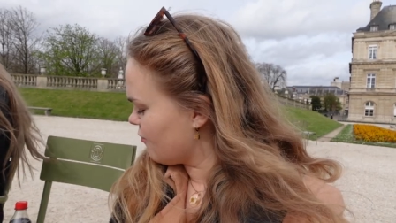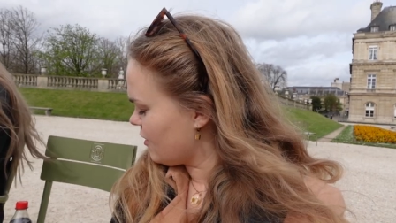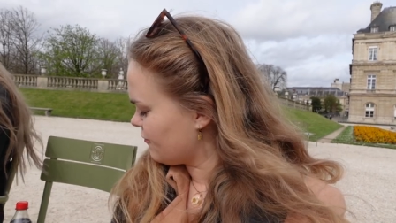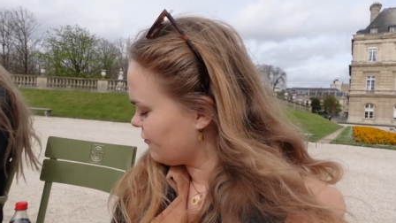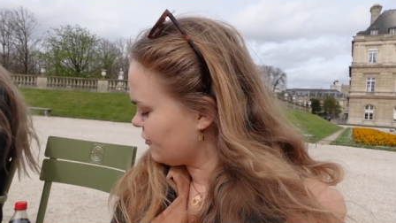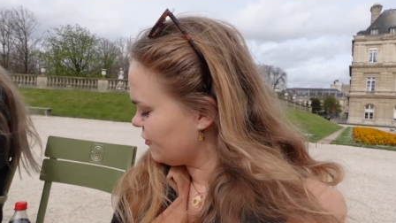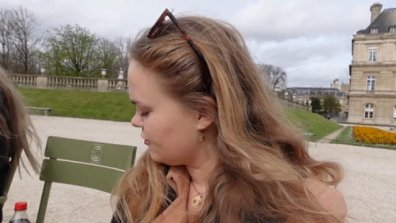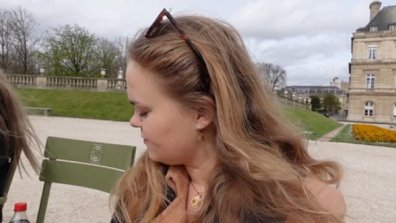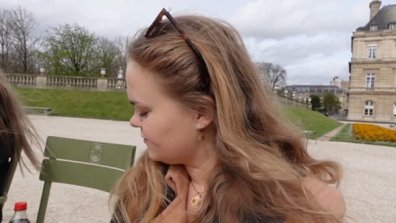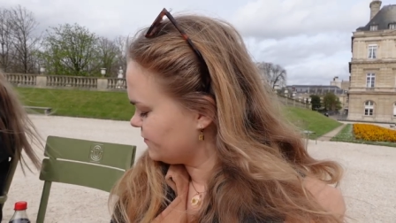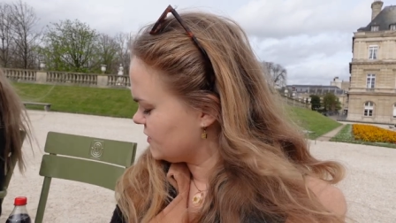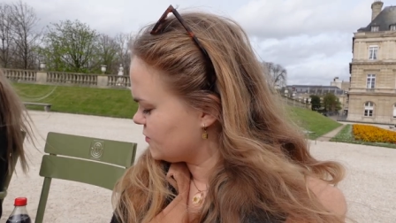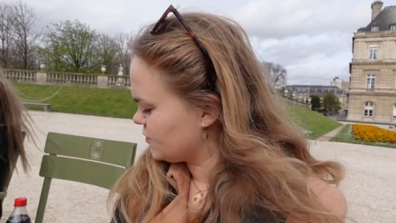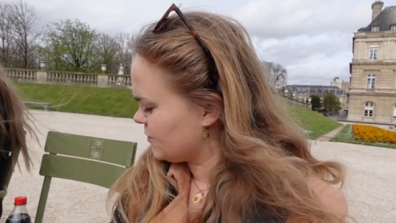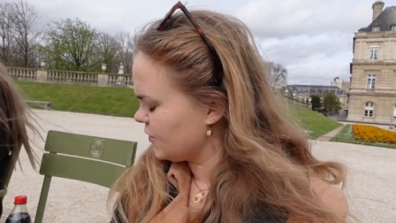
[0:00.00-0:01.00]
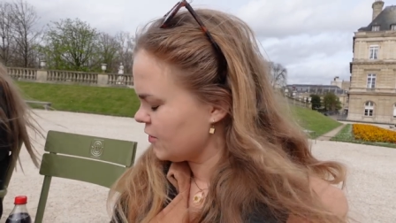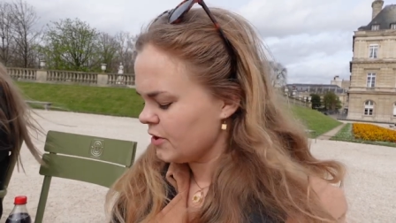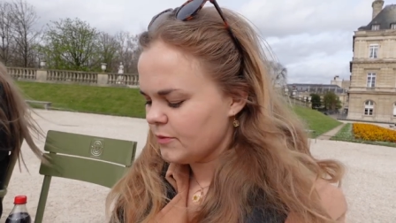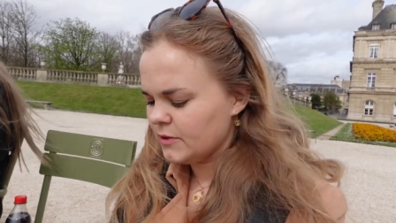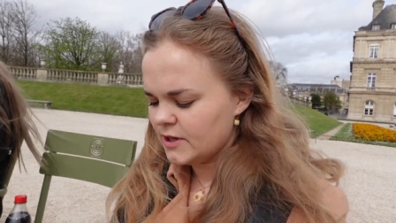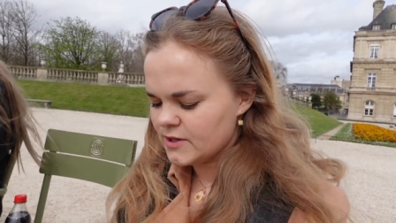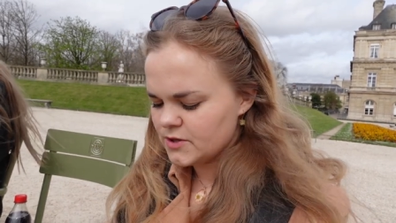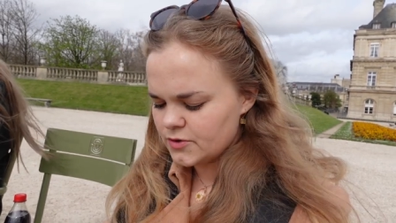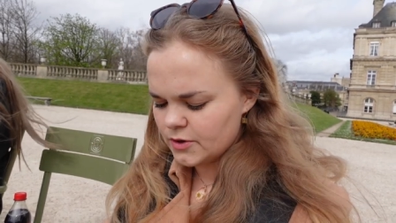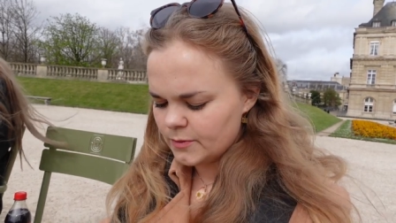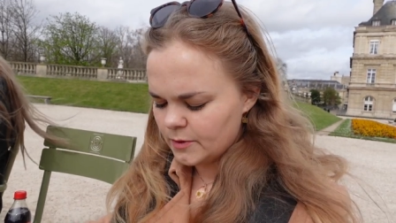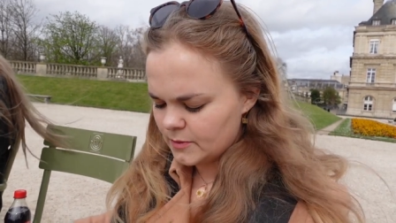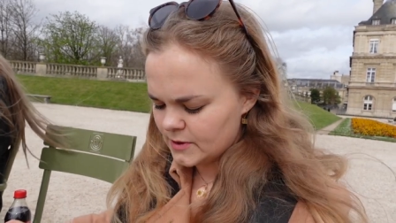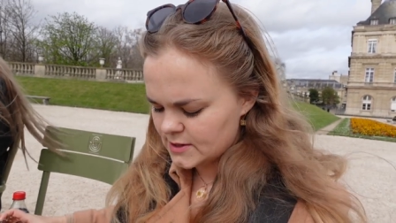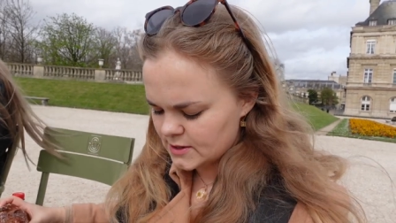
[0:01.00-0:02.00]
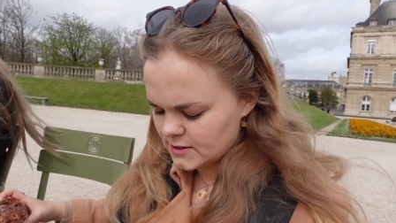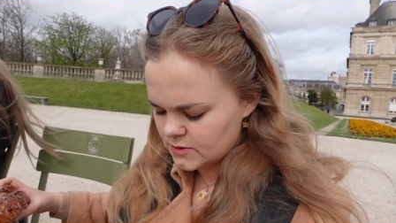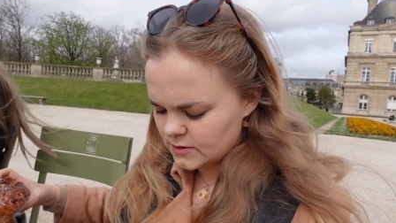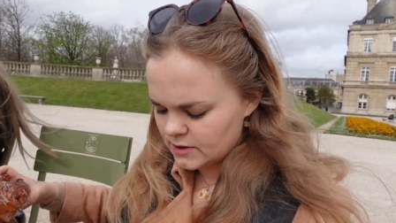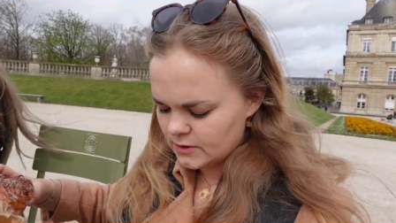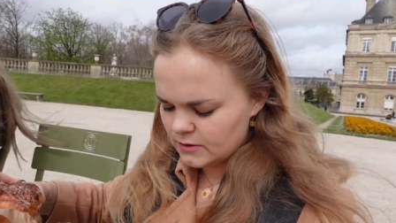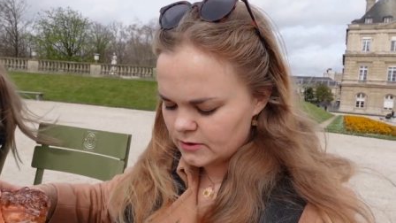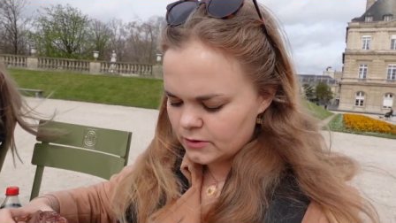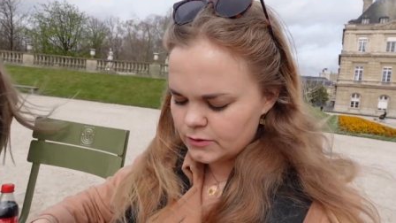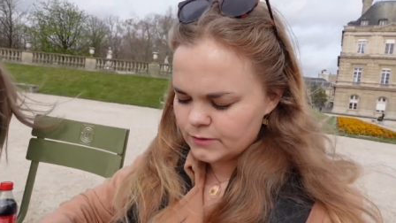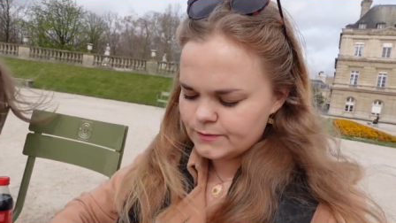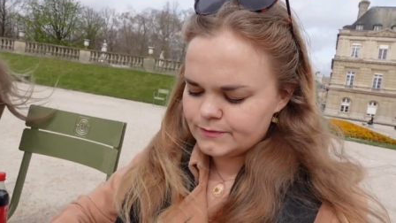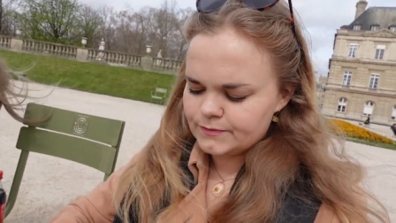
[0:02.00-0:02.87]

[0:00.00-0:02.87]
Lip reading: gruffel. It's probably gonna be extremely messy to eat though.